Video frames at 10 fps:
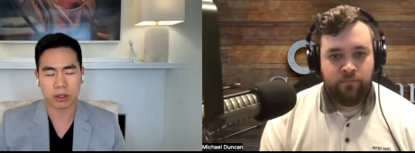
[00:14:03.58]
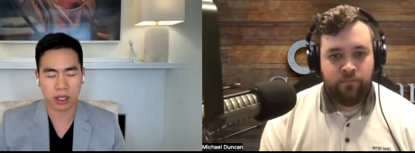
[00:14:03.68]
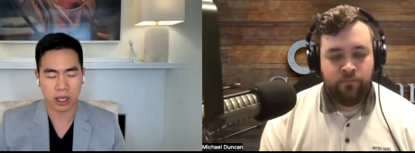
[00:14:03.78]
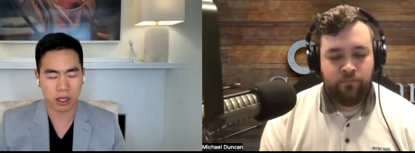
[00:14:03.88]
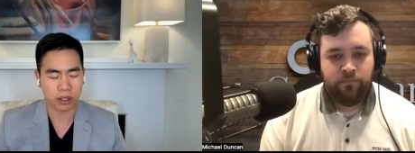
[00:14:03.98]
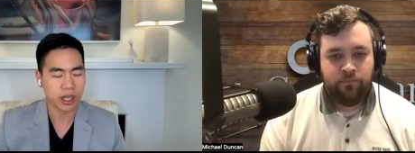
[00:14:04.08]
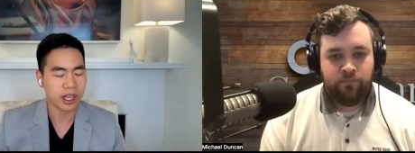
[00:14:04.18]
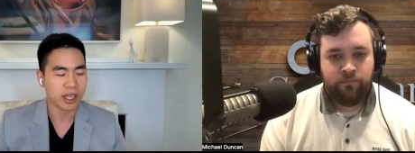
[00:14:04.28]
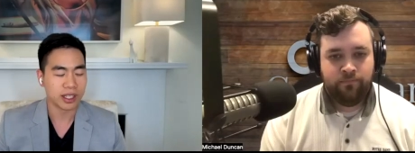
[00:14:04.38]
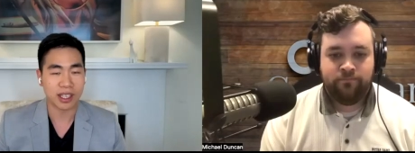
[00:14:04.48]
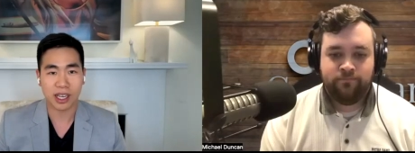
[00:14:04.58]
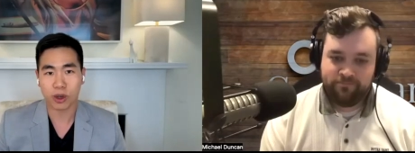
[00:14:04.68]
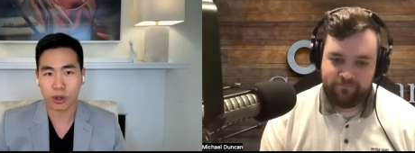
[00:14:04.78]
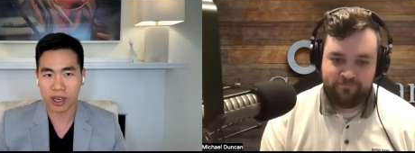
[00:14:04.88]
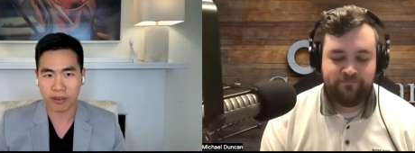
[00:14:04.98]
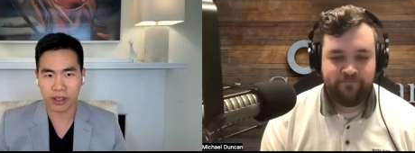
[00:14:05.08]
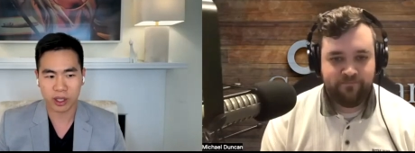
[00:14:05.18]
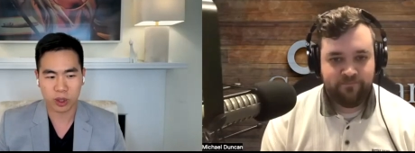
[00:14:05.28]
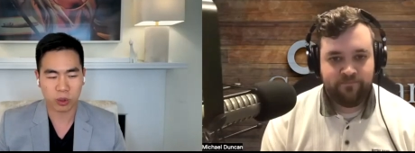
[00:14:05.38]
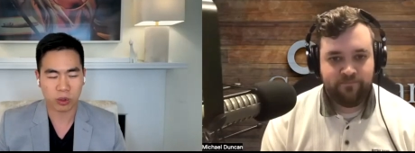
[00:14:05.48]
Speaker 1: to college. Did not go to an Ivy League
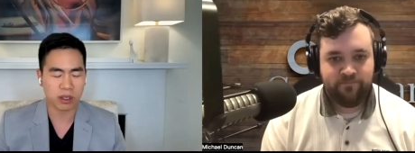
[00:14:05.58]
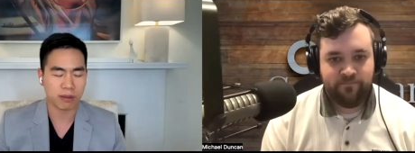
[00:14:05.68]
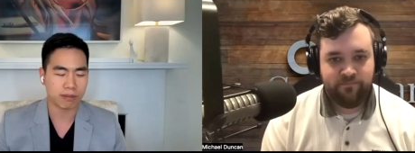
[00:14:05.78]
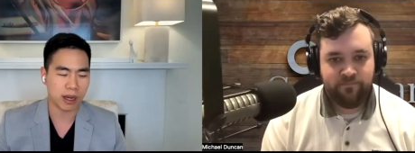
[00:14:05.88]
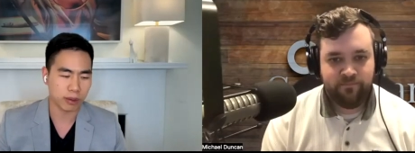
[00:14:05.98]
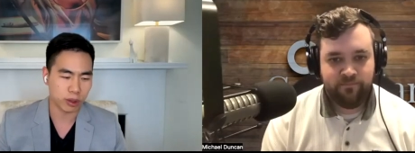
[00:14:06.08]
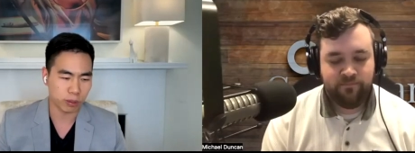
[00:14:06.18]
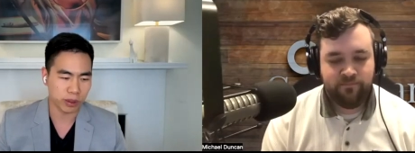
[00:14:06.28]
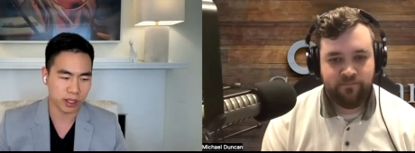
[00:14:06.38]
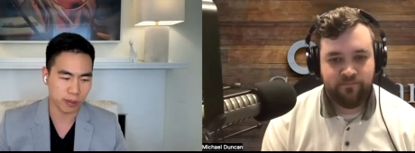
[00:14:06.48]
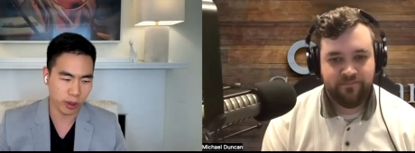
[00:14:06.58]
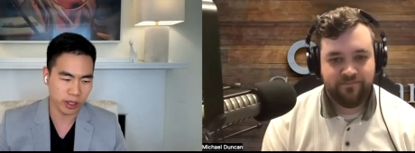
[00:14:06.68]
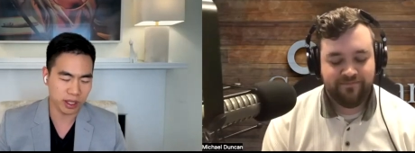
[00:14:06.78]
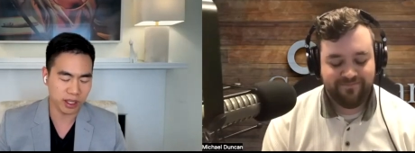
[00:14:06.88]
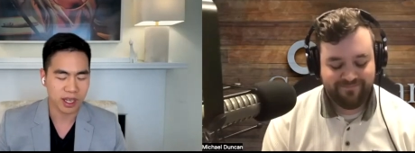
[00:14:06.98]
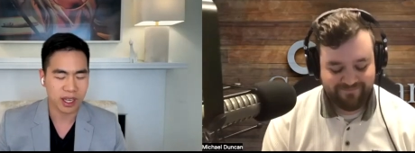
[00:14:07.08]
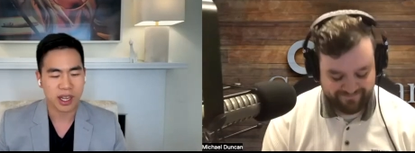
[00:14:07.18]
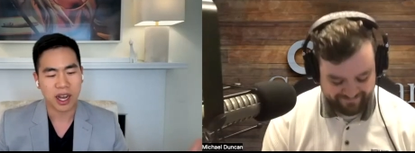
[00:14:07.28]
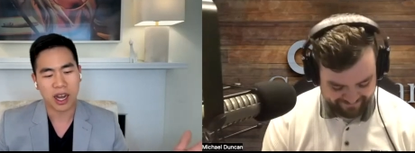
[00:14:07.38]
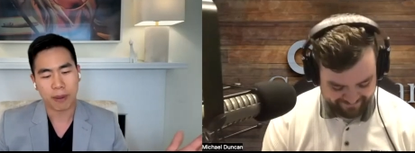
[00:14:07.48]
school. Mom was super disappointed,
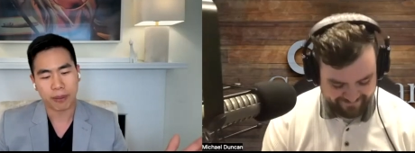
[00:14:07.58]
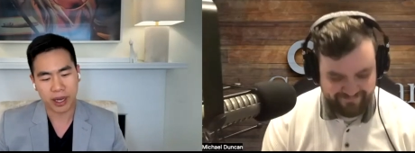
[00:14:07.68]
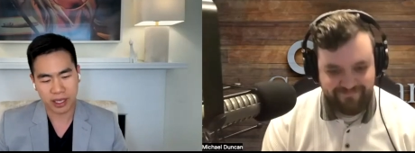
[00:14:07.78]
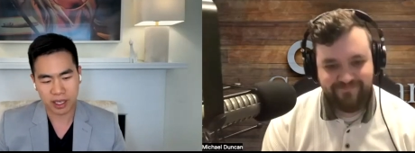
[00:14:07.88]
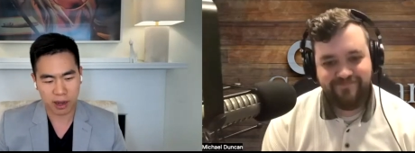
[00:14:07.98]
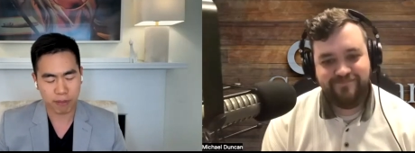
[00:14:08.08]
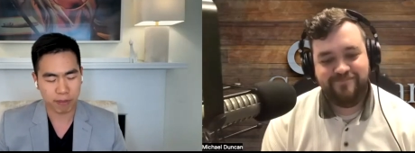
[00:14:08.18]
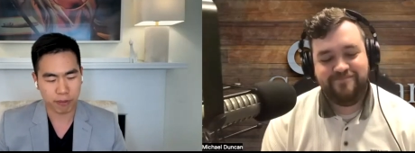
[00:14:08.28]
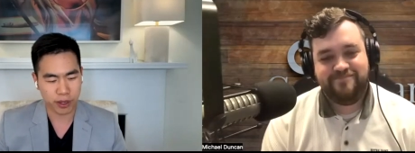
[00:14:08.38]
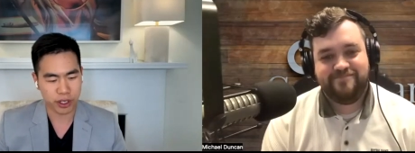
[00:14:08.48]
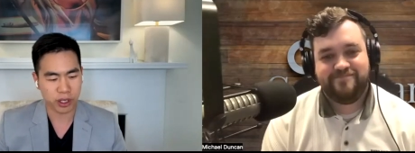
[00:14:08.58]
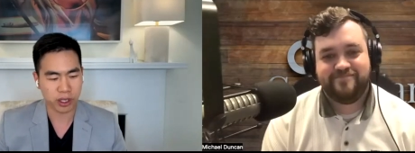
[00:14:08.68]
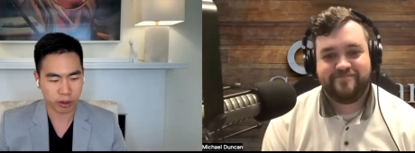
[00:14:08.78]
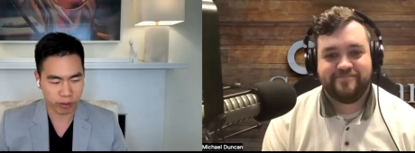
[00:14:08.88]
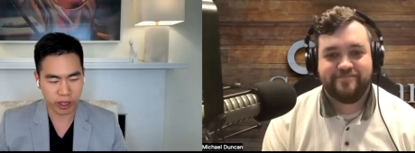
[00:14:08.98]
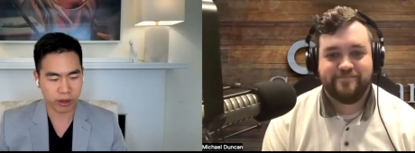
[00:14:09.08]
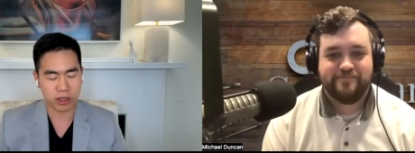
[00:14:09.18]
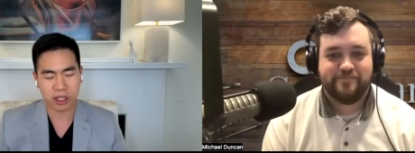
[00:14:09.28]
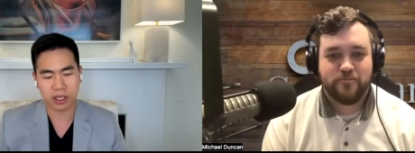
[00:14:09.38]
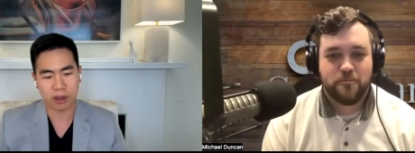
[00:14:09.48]
uh, but ended up finishing in three years
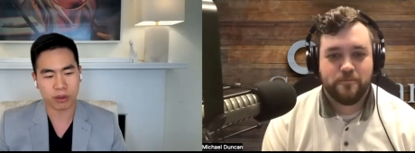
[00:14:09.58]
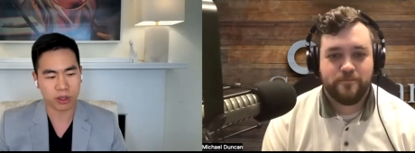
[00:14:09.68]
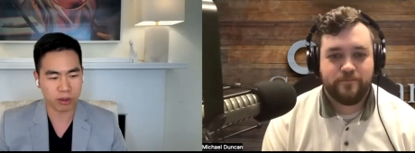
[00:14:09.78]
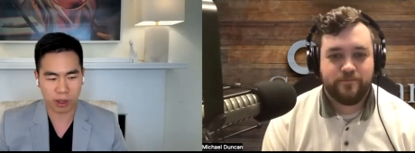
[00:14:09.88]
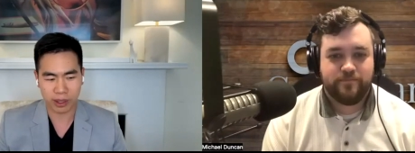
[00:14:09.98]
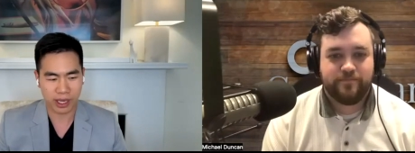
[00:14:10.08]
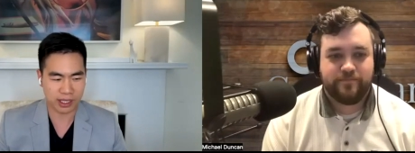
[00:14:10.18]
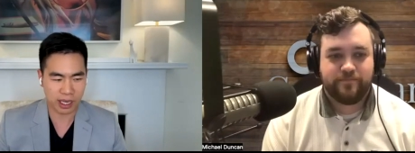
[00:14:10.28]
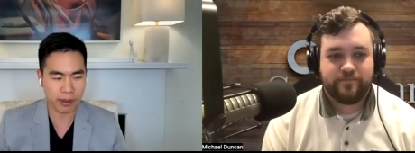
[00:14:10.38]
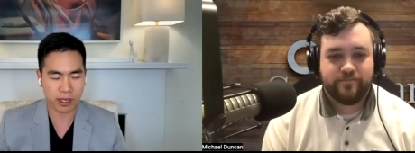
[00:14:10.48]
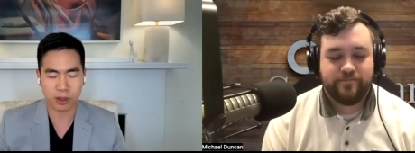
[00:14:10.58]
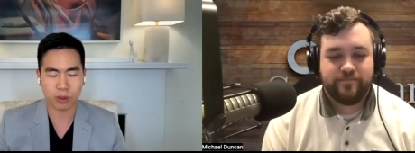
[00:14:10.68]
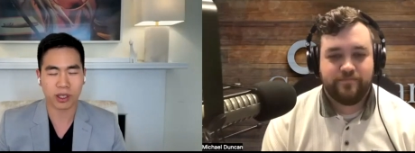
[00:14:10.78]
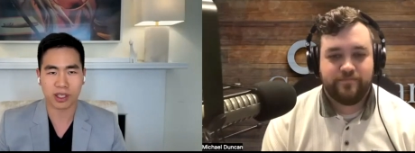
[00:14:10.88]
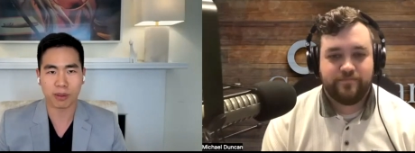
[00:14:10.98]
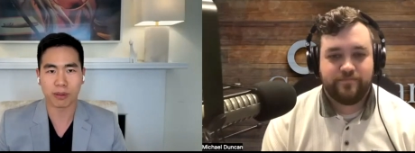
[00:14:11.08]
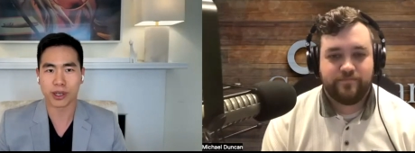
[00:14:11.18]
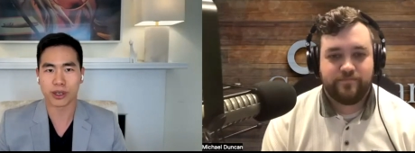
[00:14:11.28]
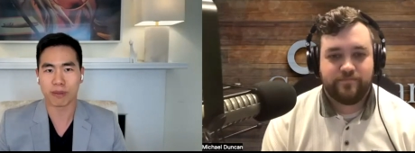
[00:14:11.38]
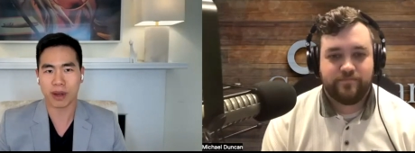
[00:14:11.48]
because I was so done with academics with a double major
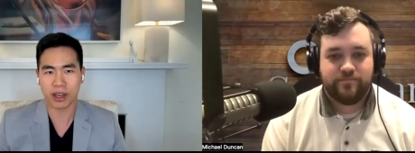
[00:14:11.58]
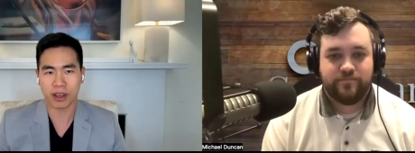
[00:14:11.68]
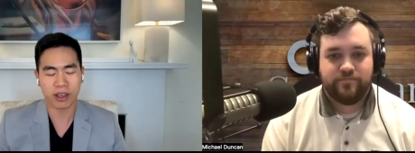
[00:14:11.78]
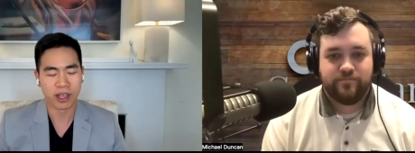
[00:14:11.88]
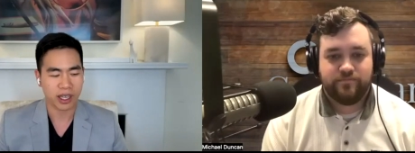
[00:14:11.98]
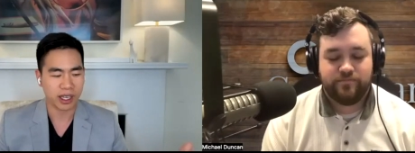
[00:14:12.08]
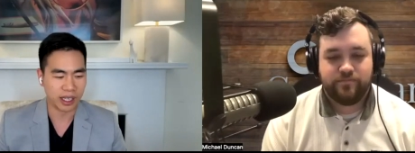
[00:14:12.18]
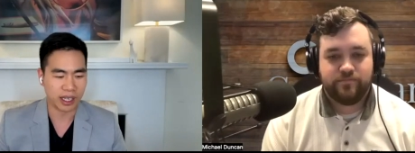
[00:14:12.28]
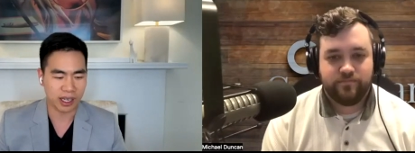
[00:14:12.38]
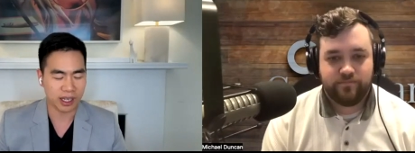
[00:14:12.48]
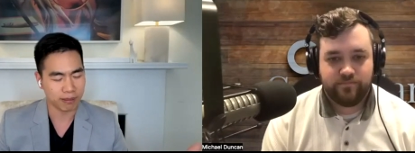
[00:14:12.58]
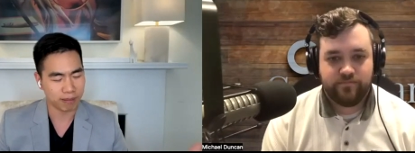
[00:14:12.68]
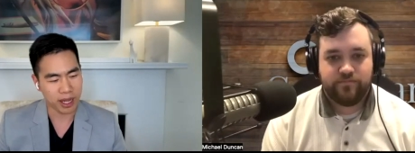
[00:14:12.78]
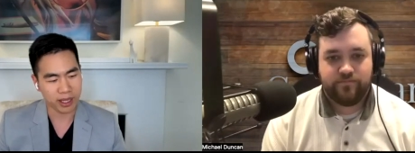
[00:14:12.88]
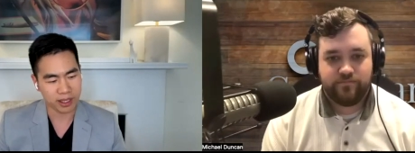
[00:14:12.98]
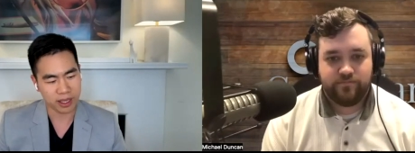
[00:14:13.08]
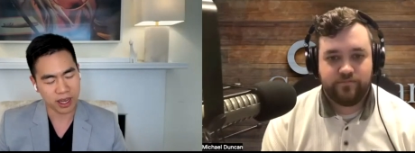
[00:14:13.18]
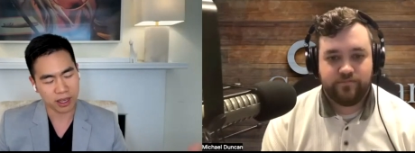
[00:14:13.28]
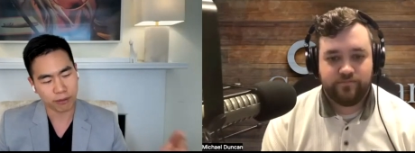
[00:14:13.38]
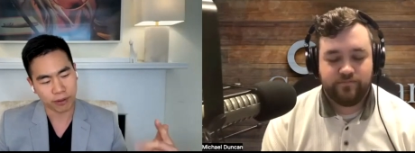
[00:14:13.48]
and a minor in econ, poli sci,
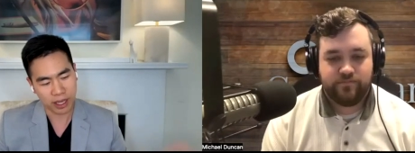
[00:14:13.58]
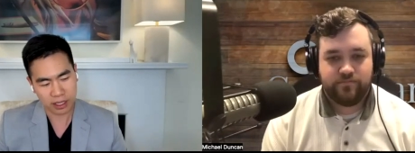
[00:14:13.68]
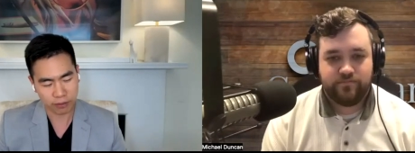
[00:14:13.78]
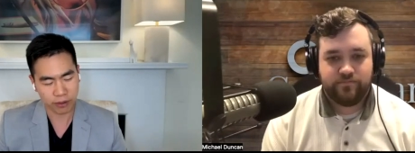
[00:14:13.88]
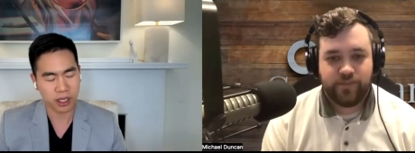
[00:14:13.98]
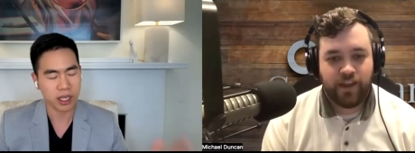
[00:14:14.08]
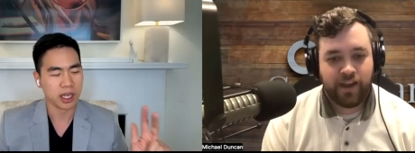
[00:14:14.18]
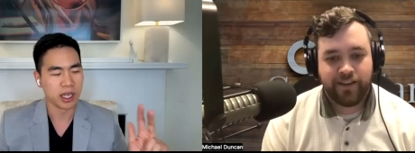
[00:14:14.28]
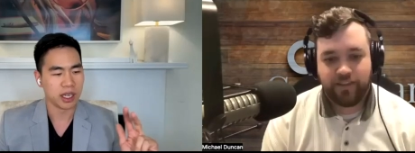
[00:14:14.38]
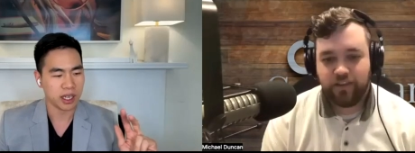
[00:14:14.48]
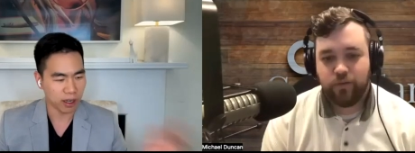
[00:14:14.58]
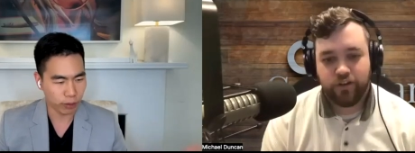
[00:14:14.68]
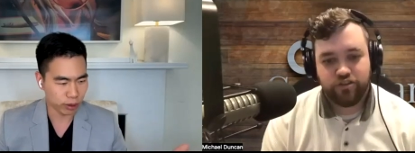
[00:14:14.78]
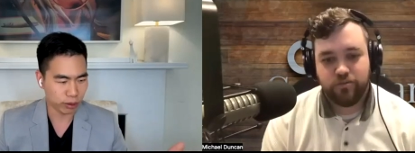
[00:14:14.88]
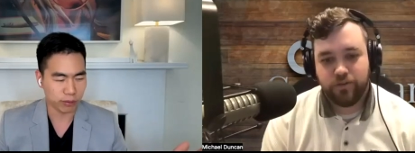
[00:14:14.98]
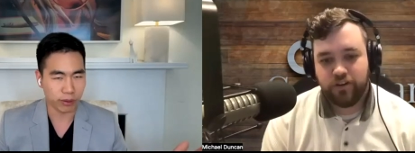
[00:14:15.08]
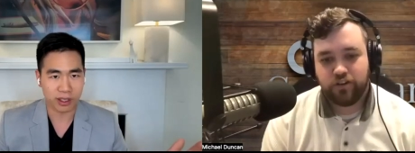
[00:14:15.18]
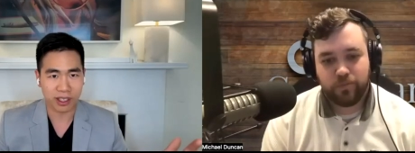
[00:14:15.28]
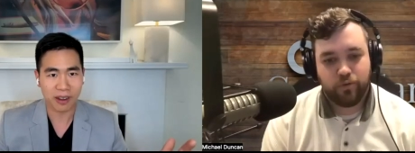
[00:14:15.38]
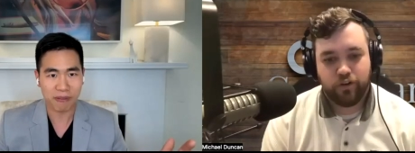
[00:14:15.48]
and philosophy. I can None see of which why she'd be
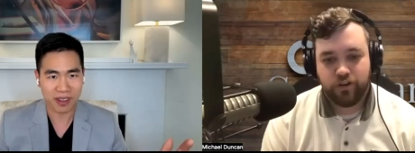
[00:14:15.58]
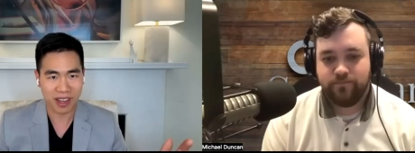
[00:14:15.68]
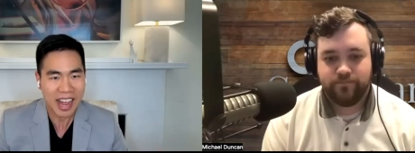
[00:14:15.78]
disappointed.